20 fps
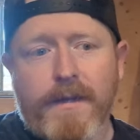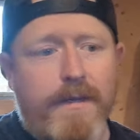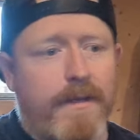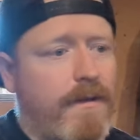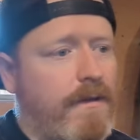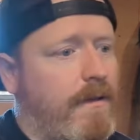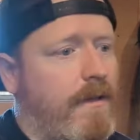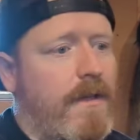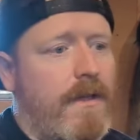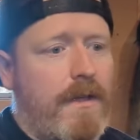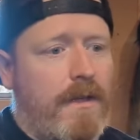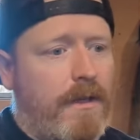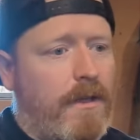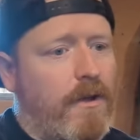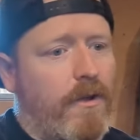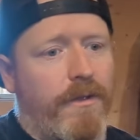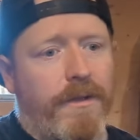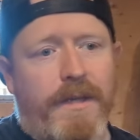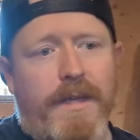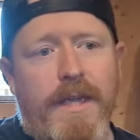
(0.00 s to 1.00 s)
And you
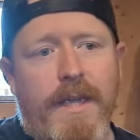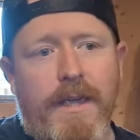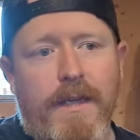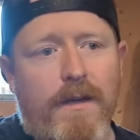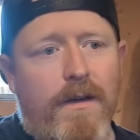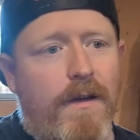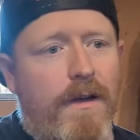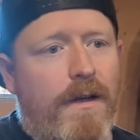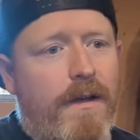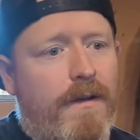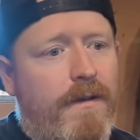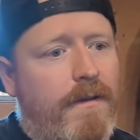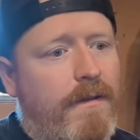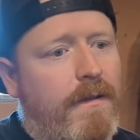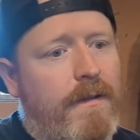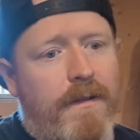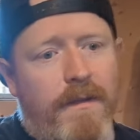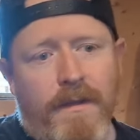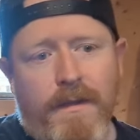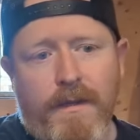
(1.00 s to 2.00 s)
know, the key on,
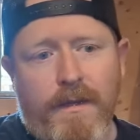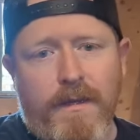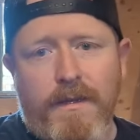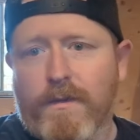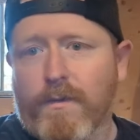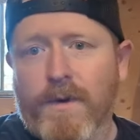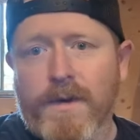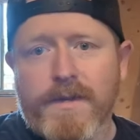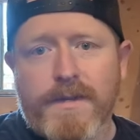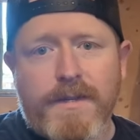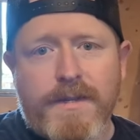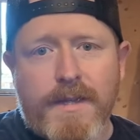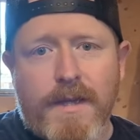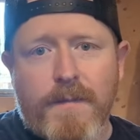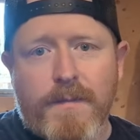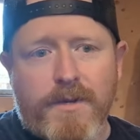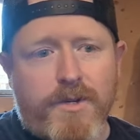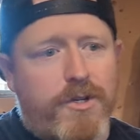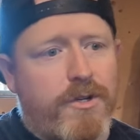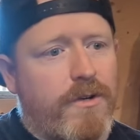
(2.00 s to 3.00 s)
it reads the
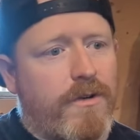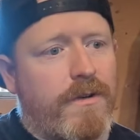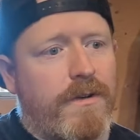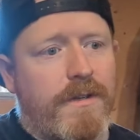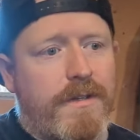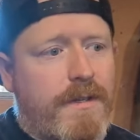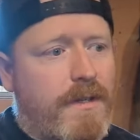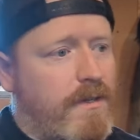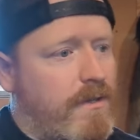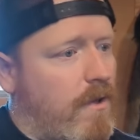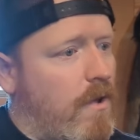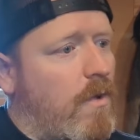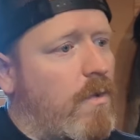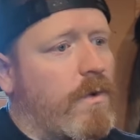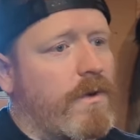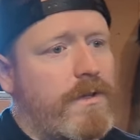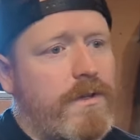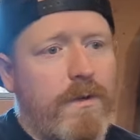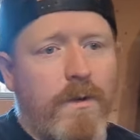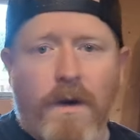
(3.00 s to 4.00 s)
temperature and it says, oh,
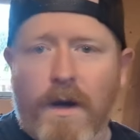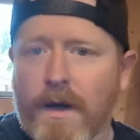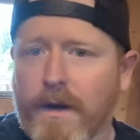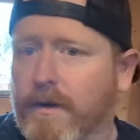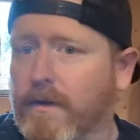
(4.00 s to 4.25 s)
we're too hot.